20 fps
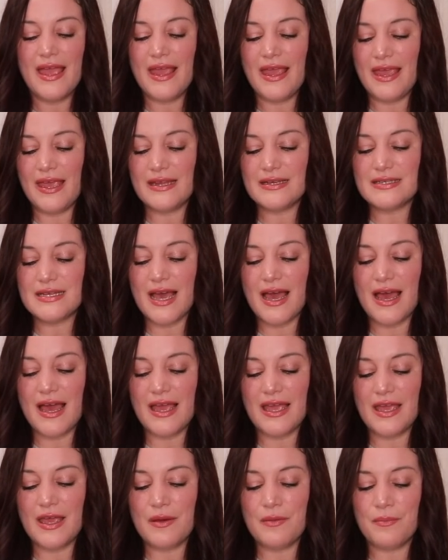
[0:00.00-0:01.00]

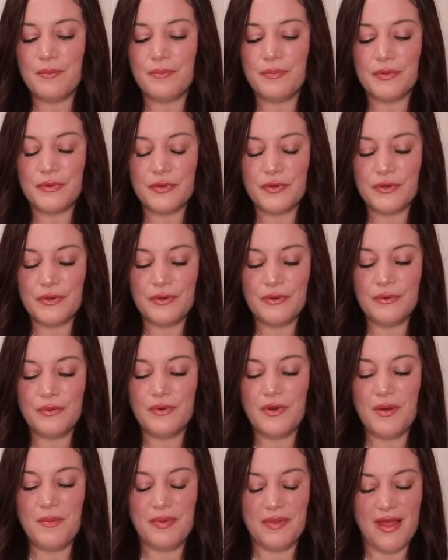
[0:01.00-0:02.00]

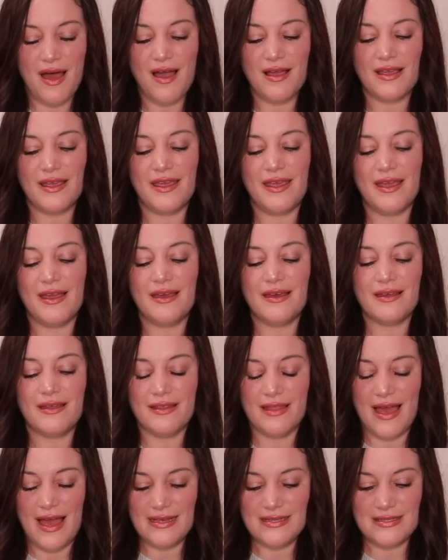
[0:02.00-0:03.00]
anti-blue blocking
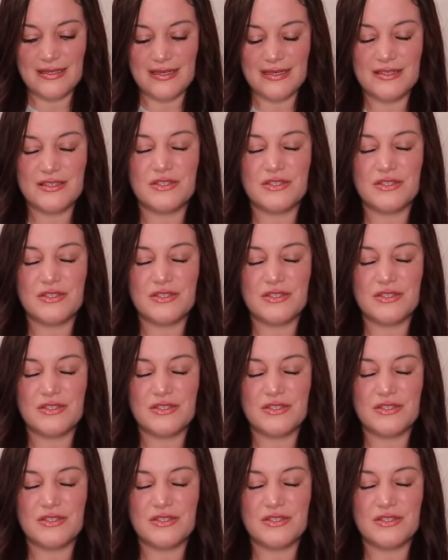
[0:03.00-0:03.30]
glasses.